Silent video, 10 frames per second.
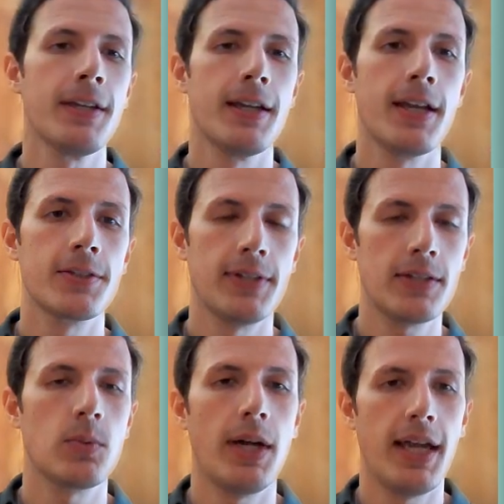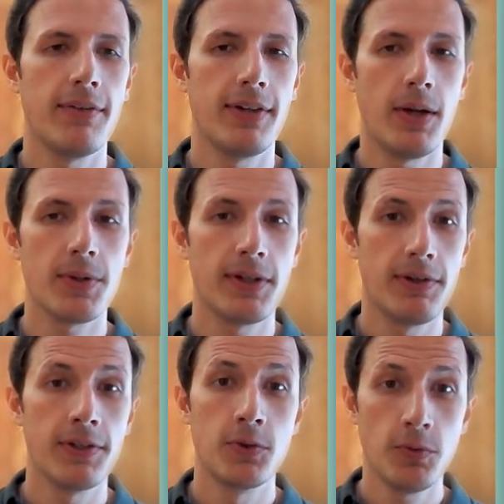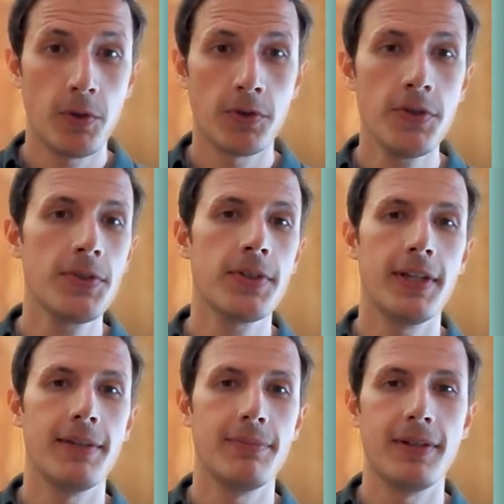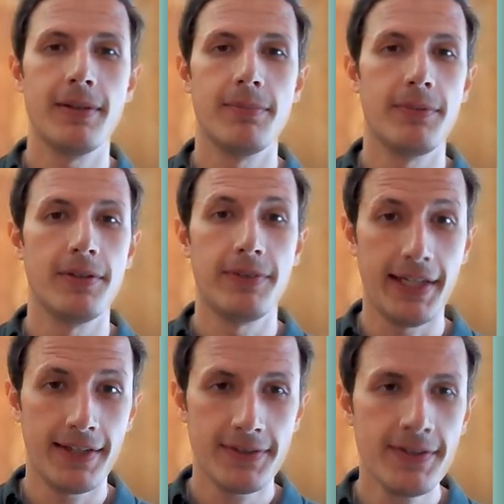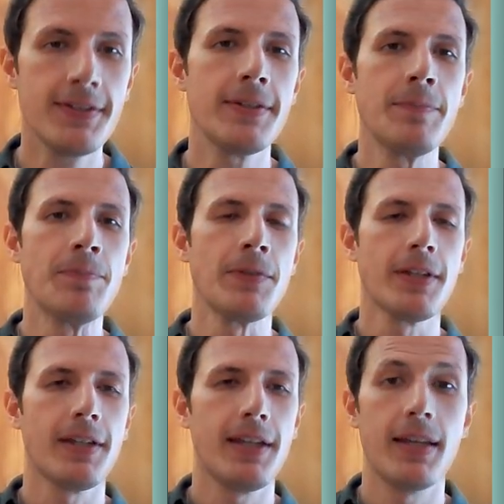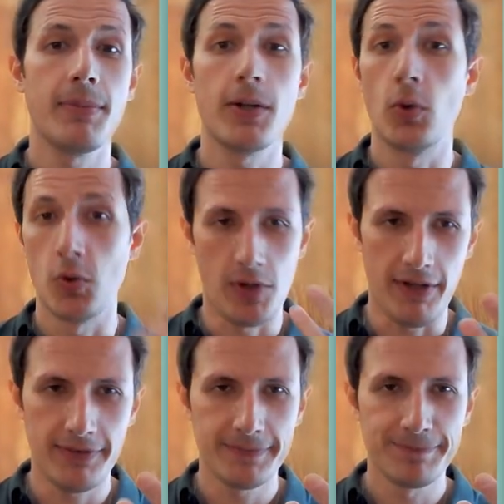So that's why I have now created two folders in finances in my Google Drive.